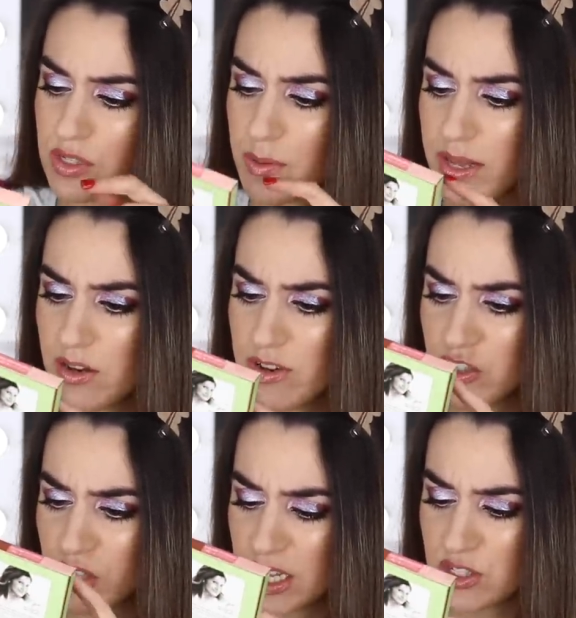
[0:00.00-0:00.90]
use them
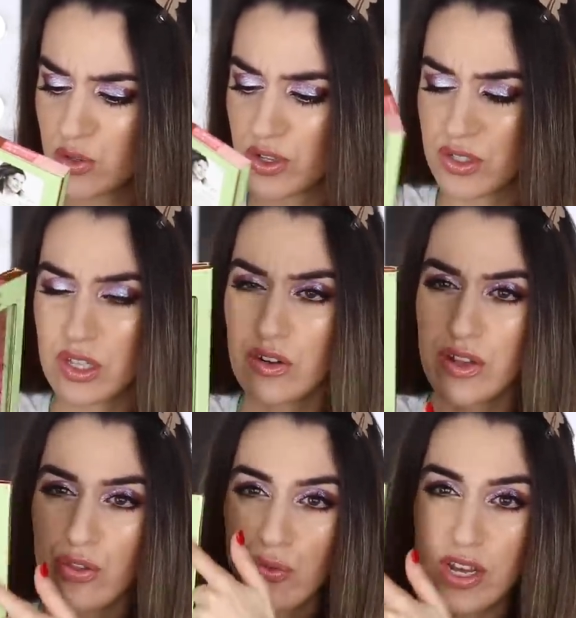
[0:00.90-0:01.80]
individually. So there's
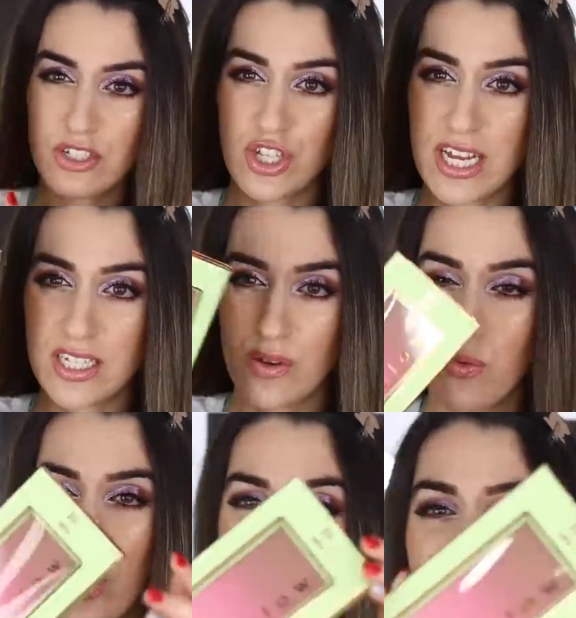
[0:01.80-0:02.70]
literally three shades in
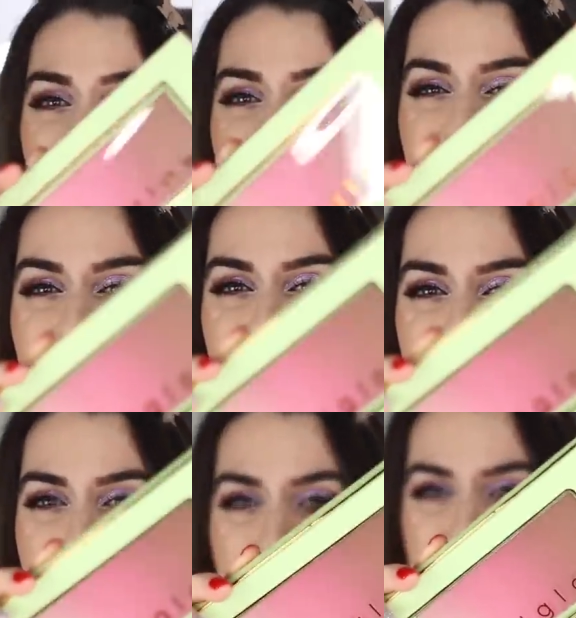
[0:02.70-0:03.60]
one.
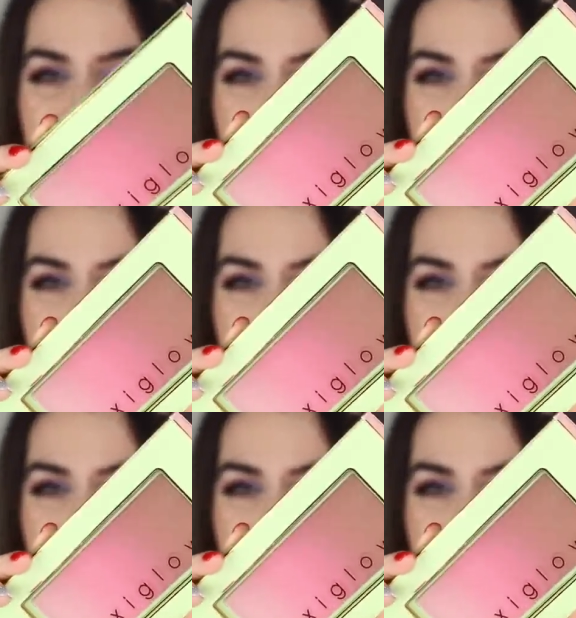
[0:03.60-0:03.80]
That is